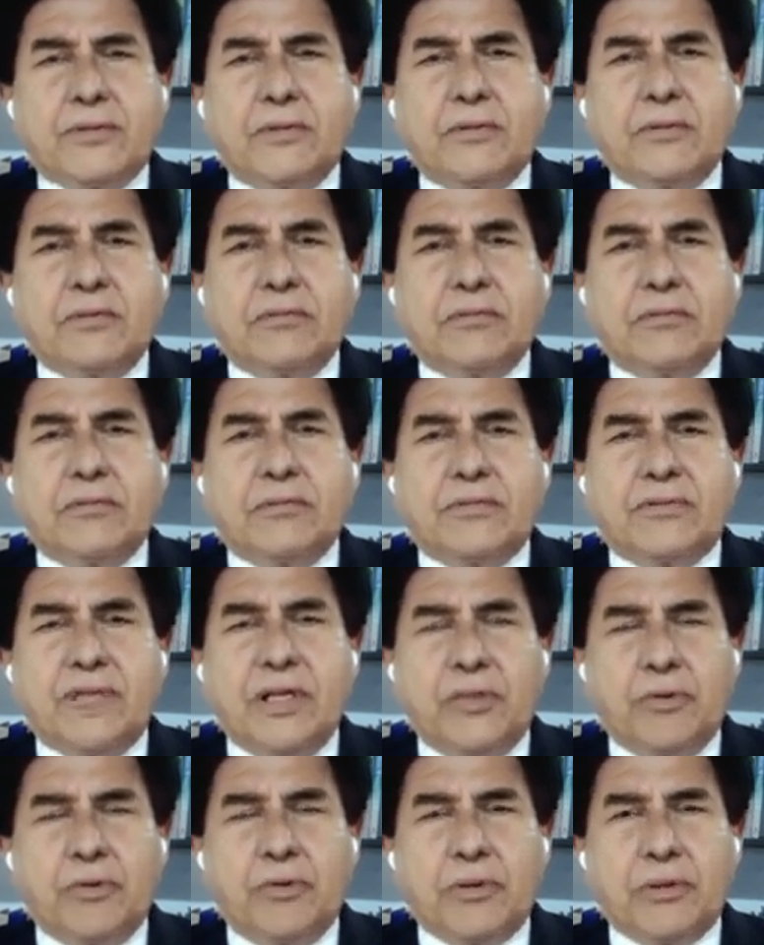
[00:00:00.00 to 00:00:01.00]
to
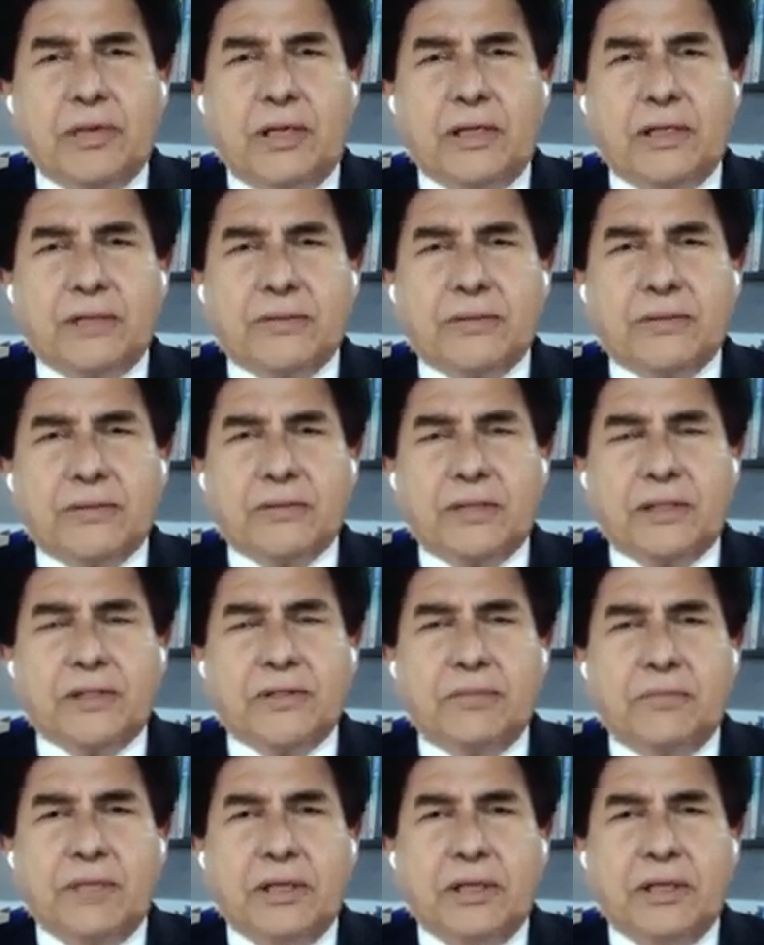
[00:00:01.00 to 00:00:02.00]
sabotage
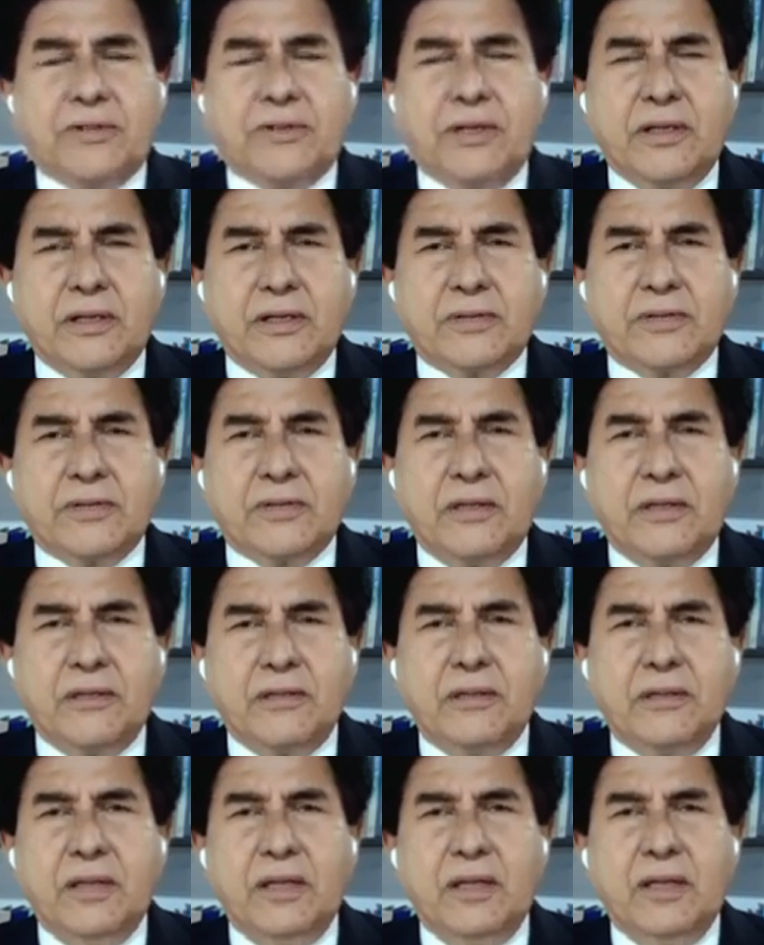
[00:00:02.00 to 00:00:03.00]
such a
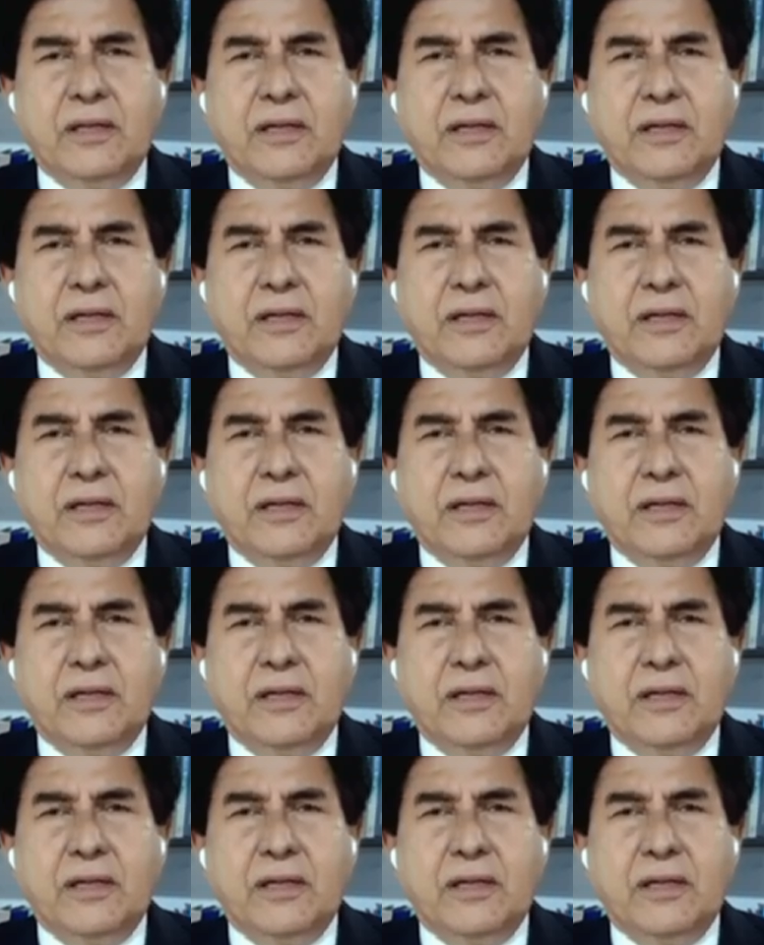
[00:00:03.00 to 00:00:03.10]
multilateral